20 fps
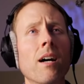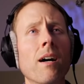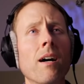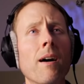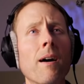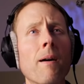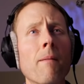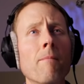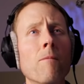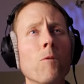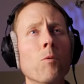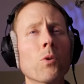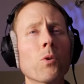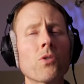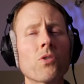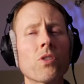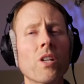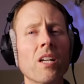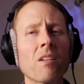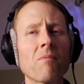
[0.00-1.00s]
Um,
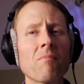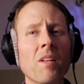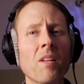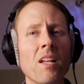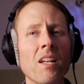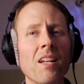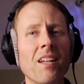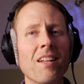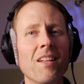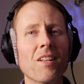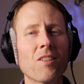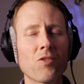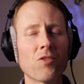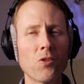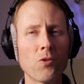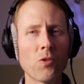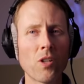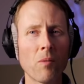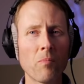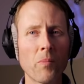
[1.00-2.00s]
we'll see. It's a
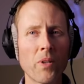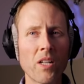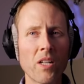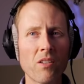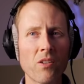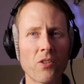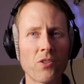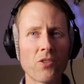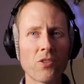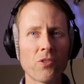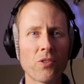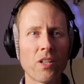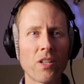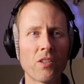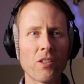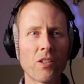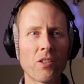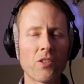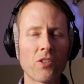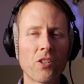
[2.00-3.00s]
new company. They're still
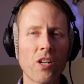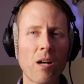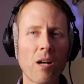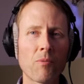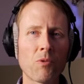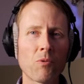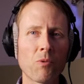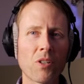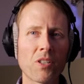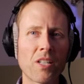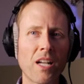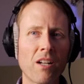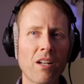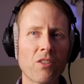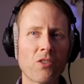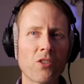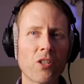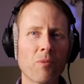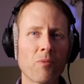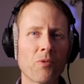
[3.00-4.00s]
getting their chops worked out
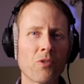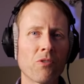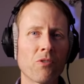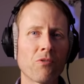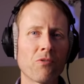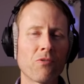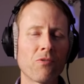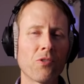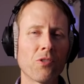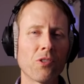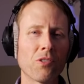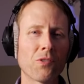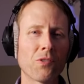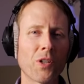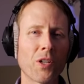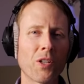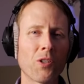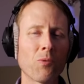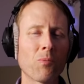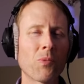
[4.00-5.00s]
in terms of
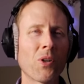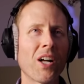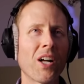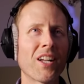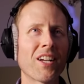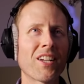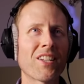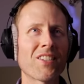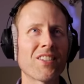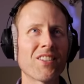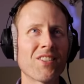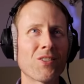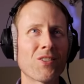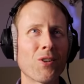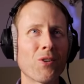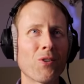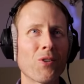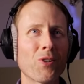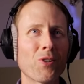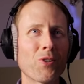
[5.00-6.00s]
delivering new products, and
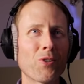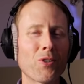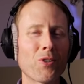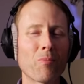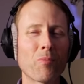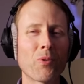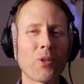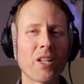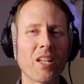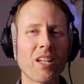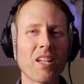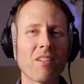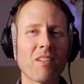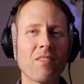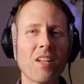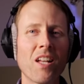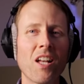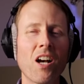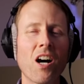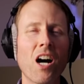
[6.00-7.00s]
so they're usually
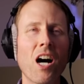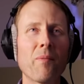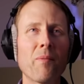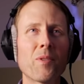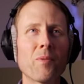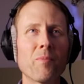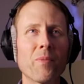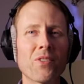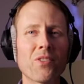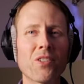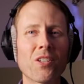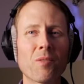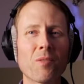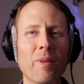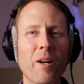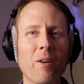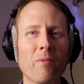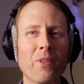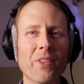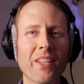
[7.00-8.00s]
pretty optimistic
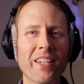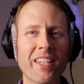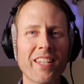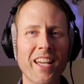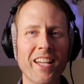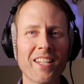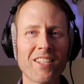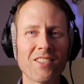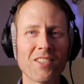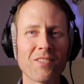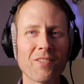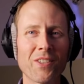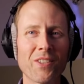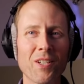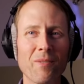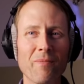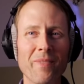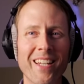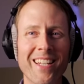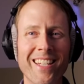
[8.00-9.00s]
about when they can deliver
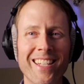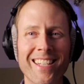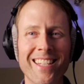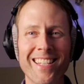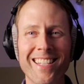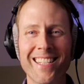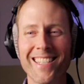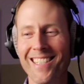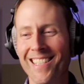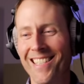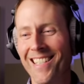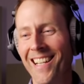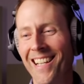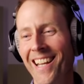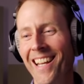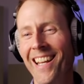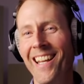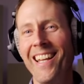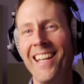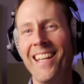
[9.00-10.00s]
them.
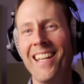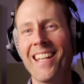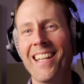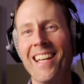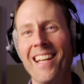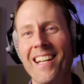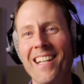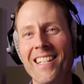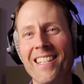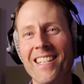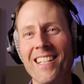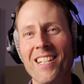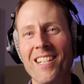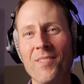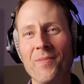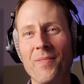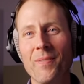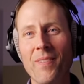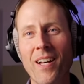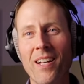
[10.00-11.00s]
And
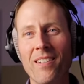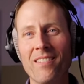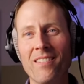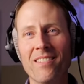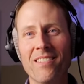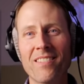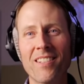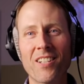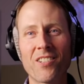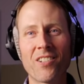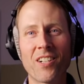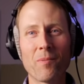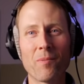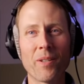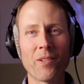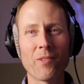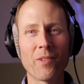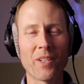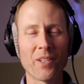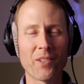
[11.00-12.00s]
um, I'm not not trying to
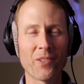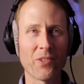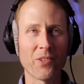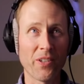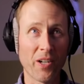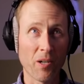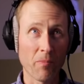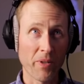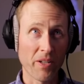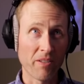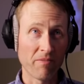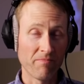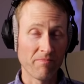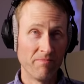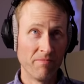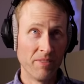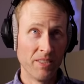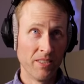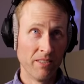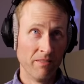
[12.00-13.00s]
be critical there, but
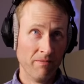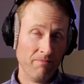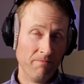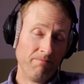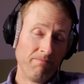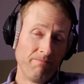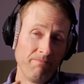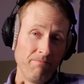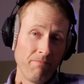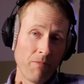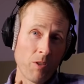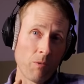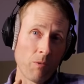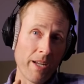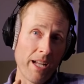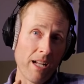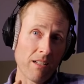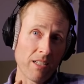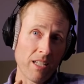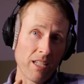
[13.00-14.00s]
the
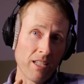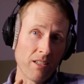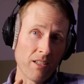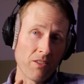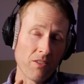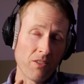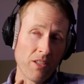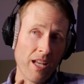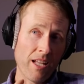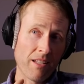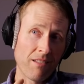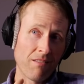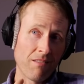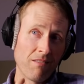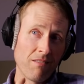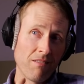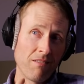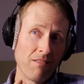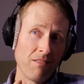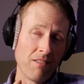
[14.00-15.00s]
reality is that
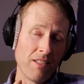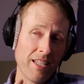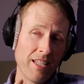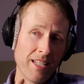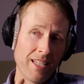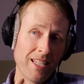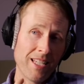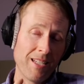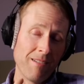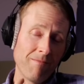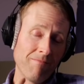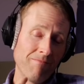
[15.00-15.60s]
it,